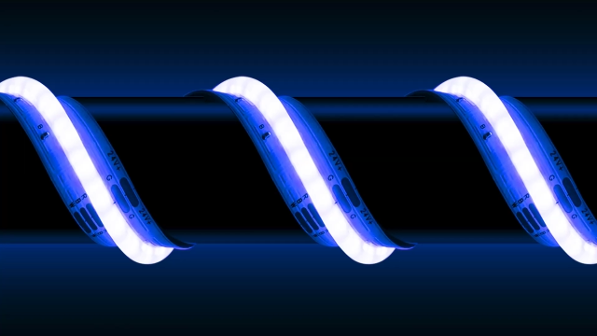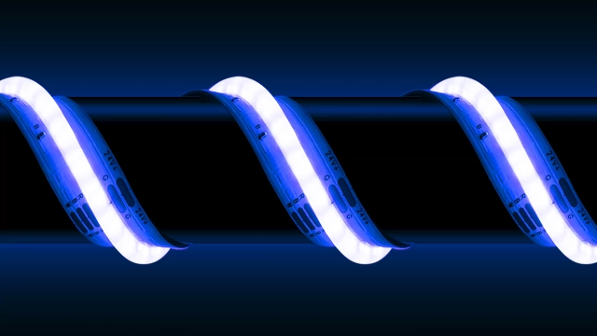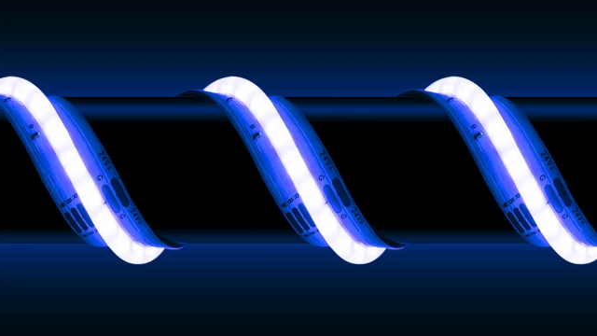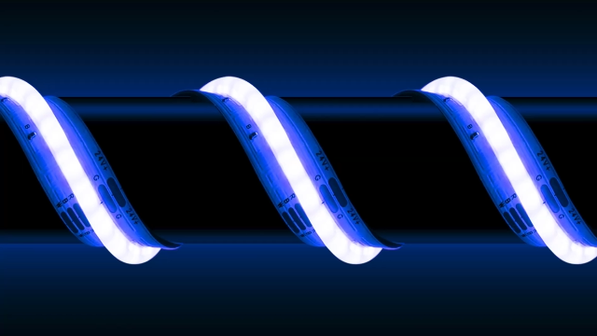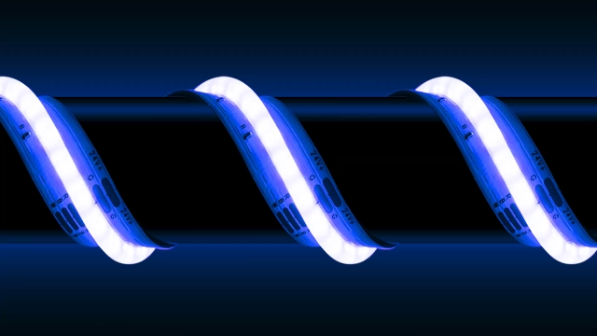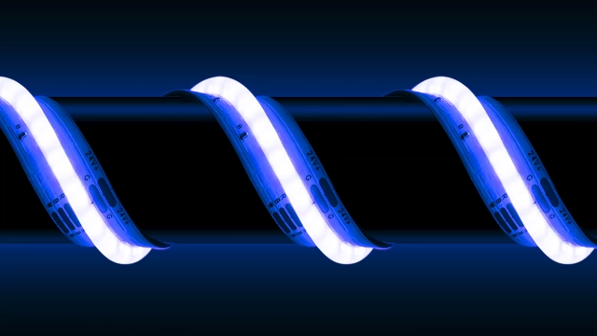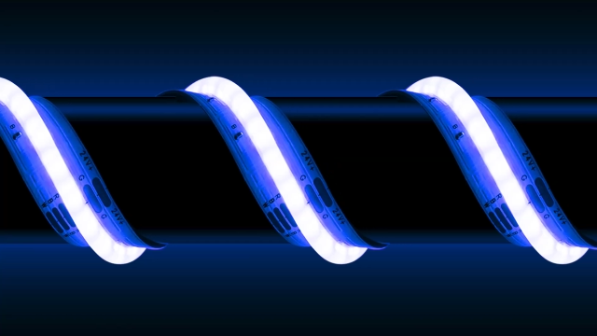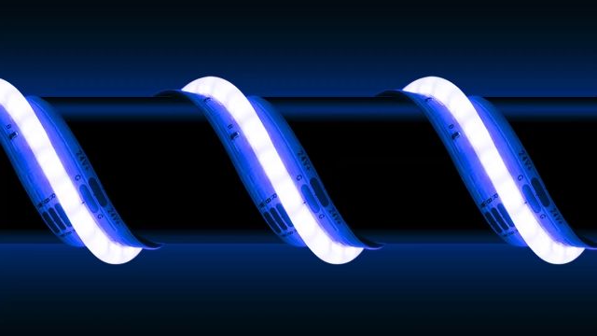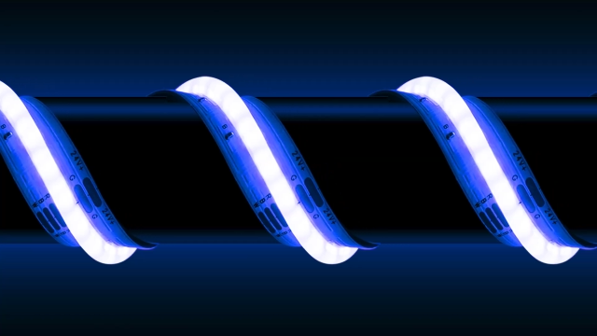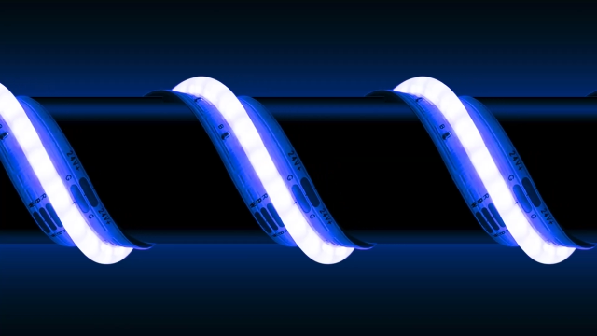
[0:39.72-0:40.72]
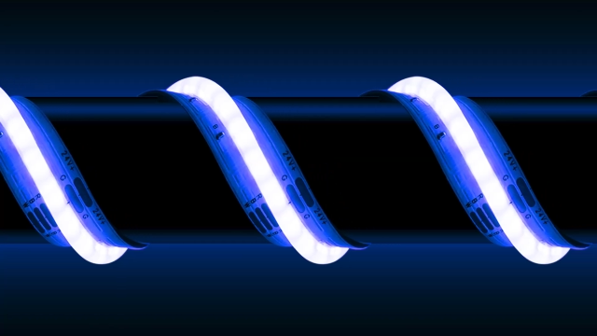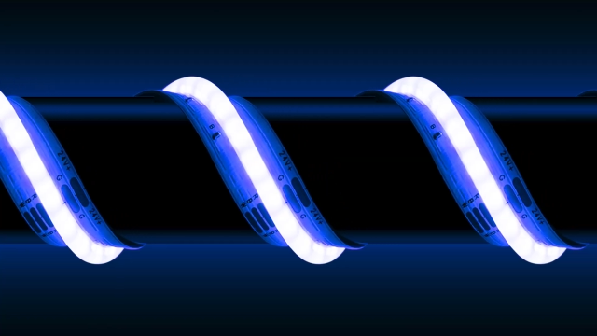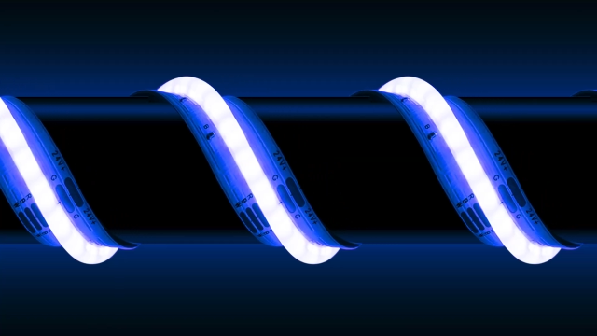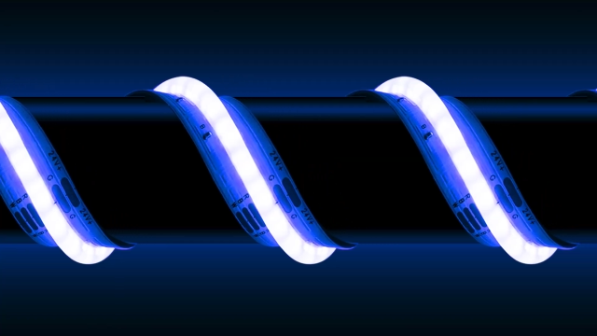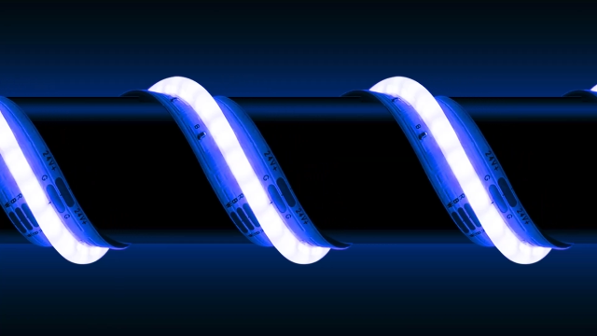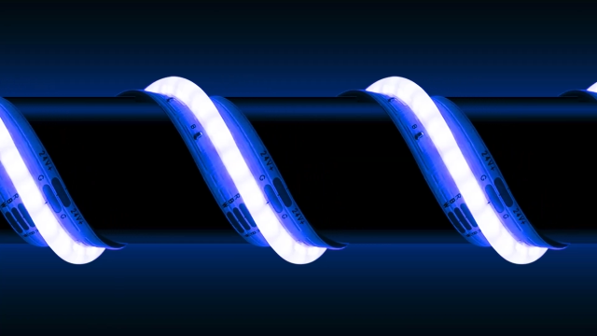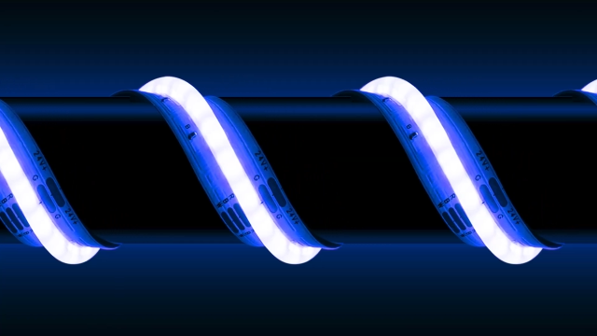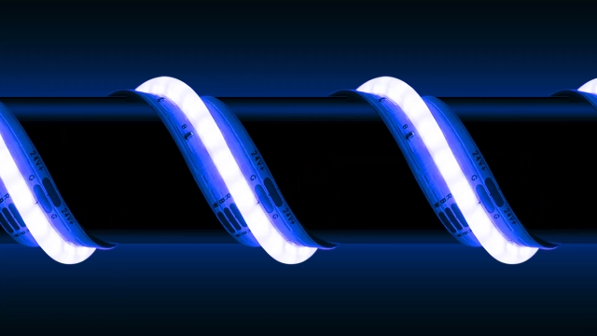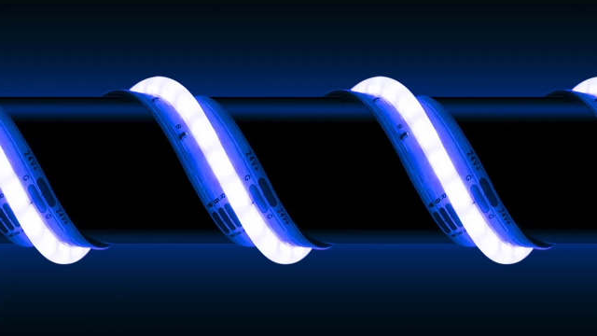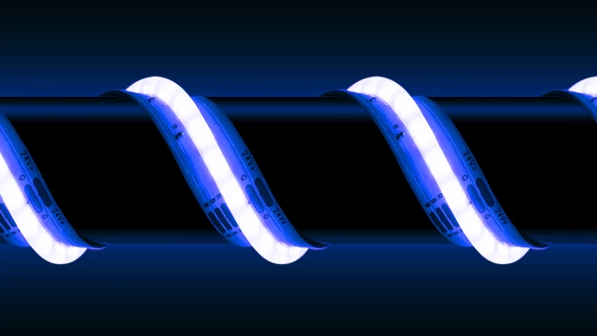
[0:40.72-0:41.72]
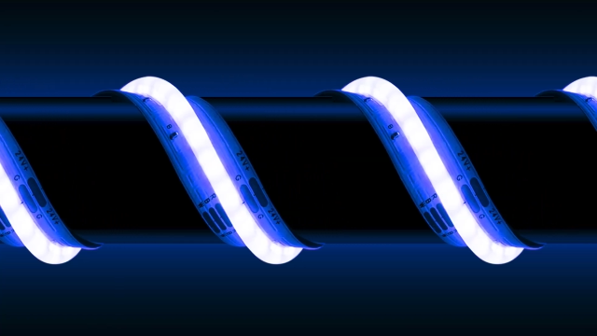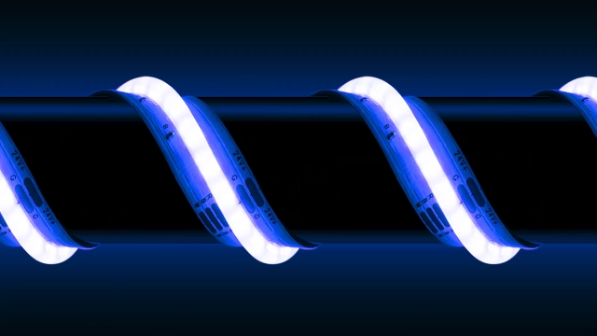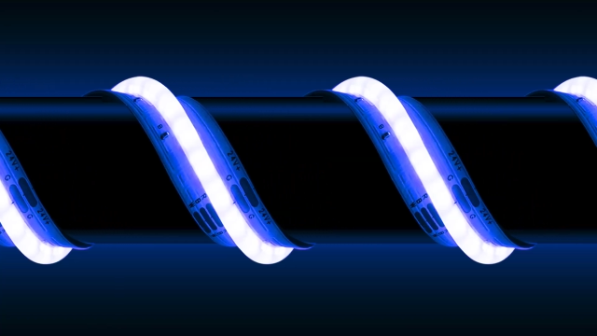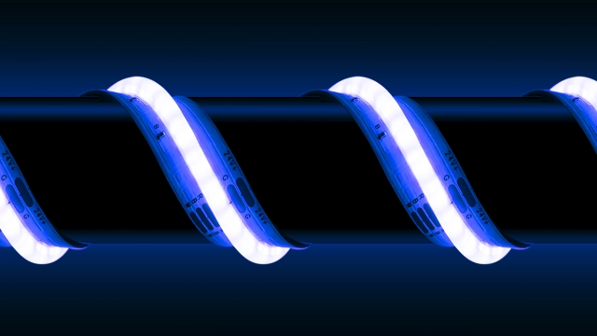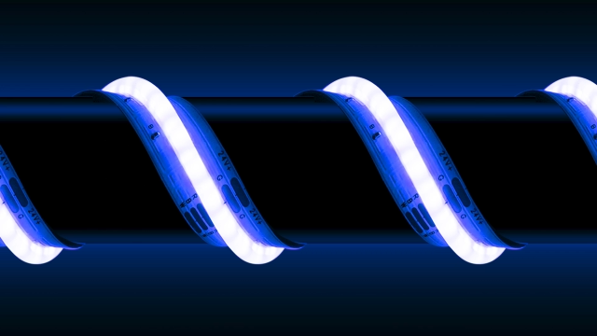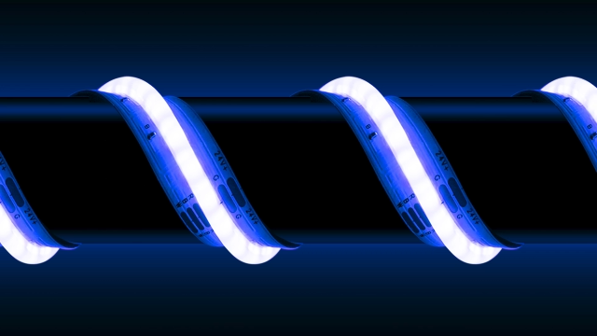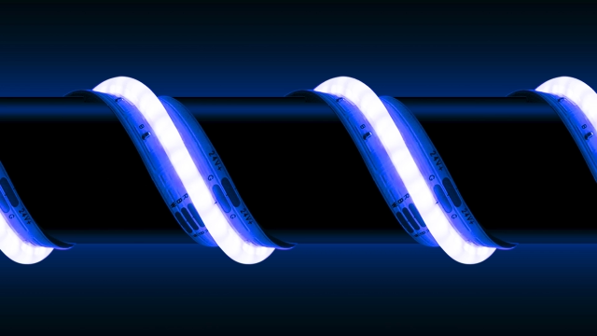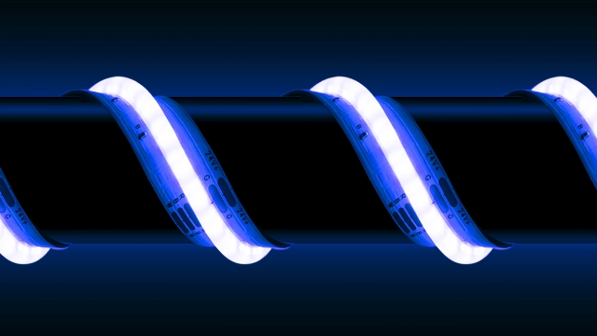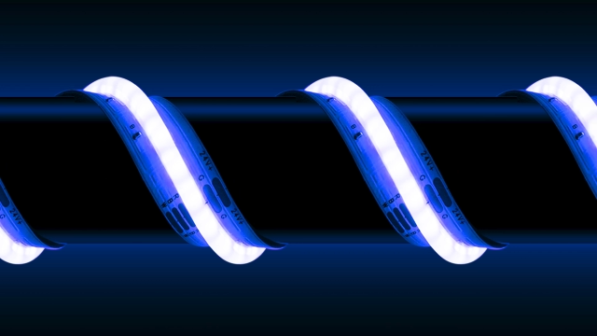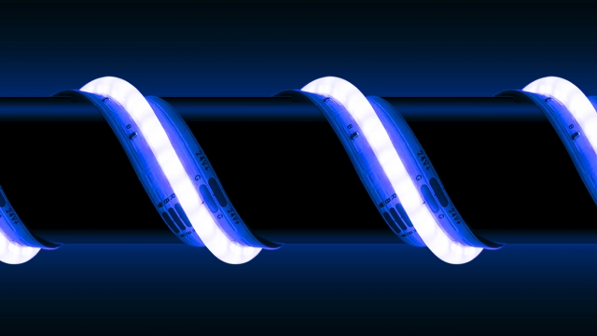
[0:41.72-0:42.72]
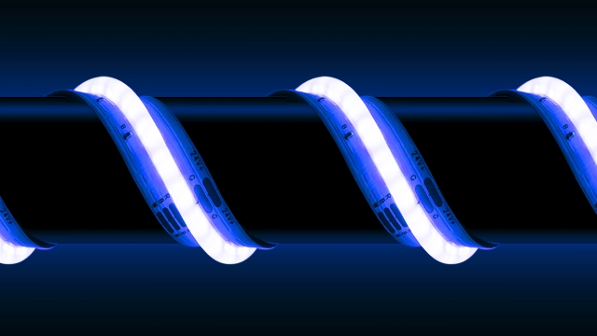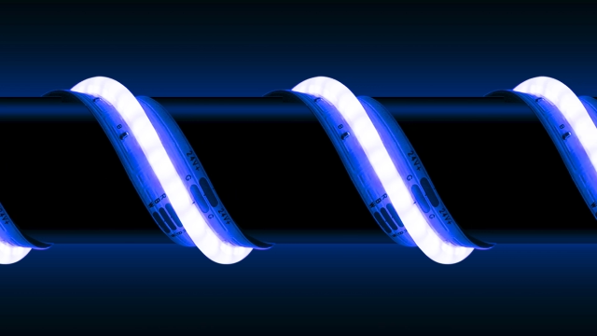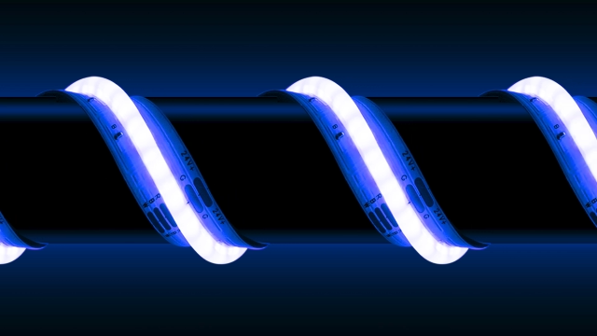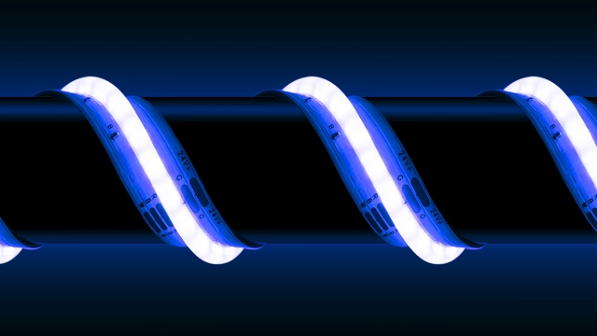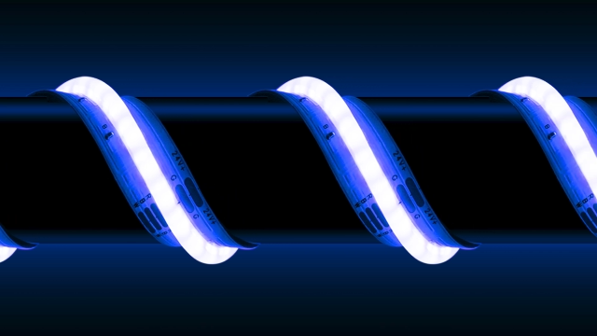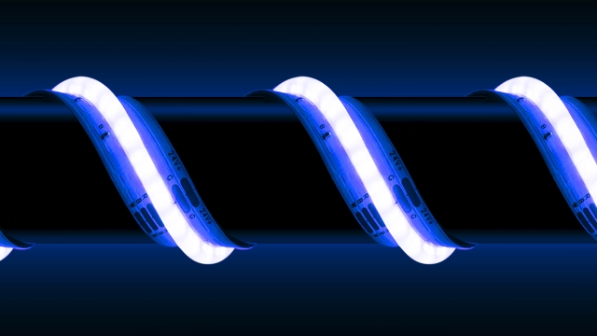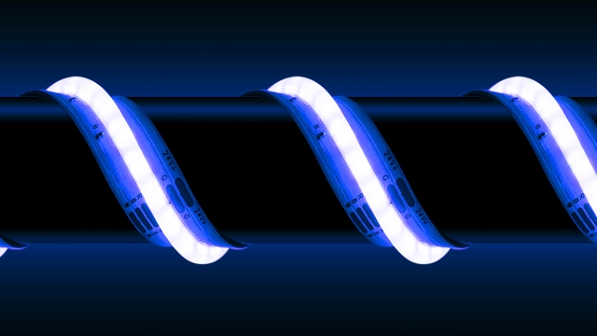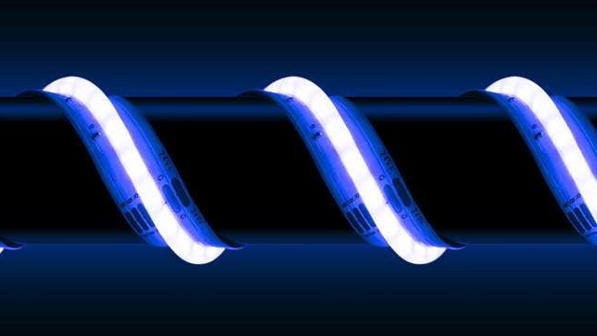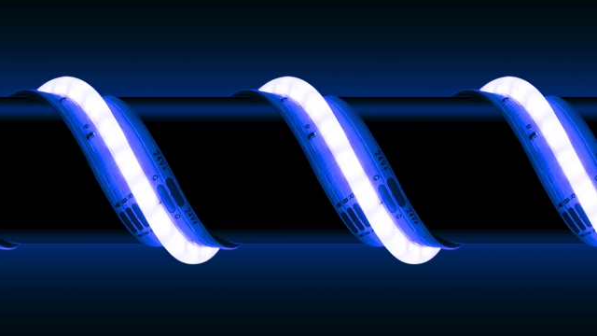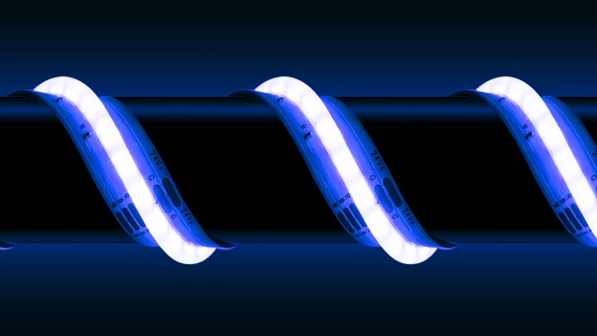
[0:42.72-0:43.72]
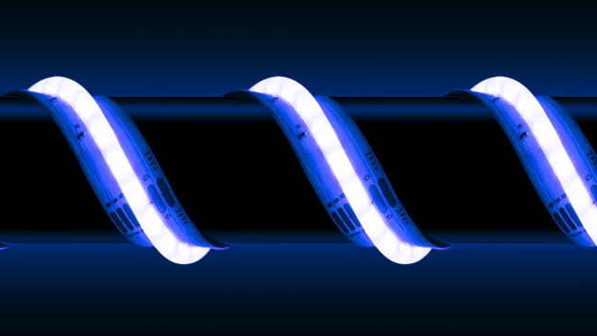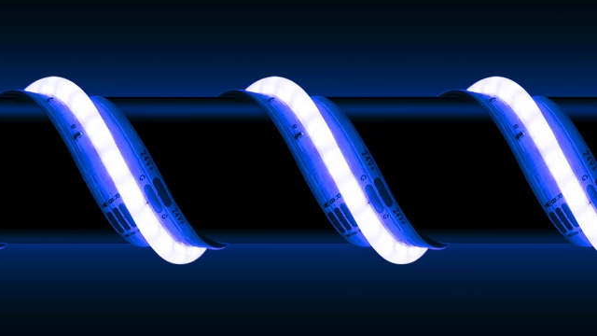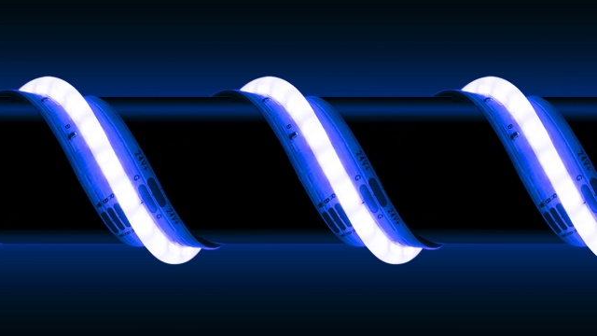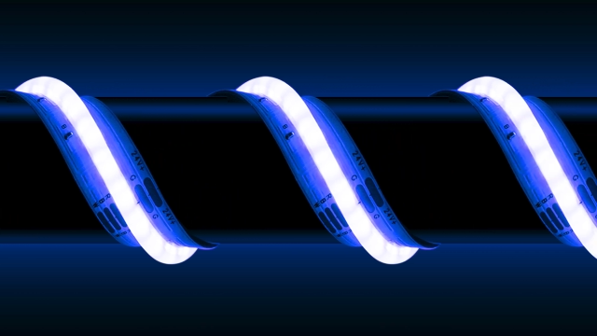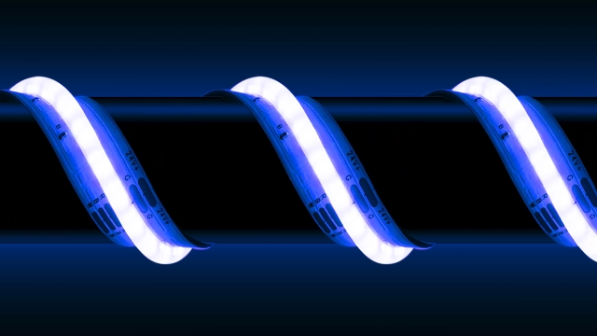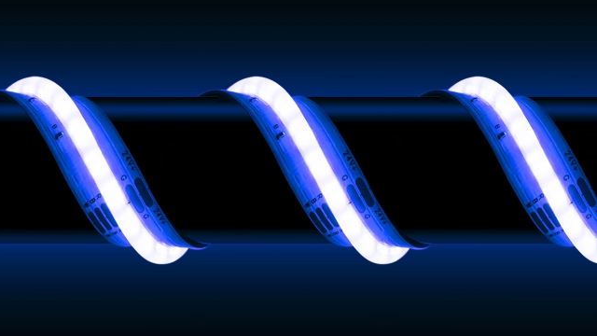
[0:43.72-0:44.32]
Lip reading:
Nobody's mouth can be seen.